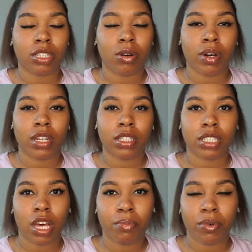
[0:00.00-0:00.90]
So an
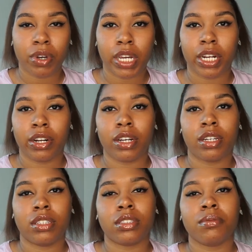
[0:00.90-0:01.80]
example here
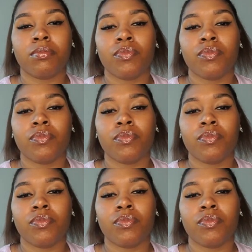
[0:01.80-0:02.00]
is,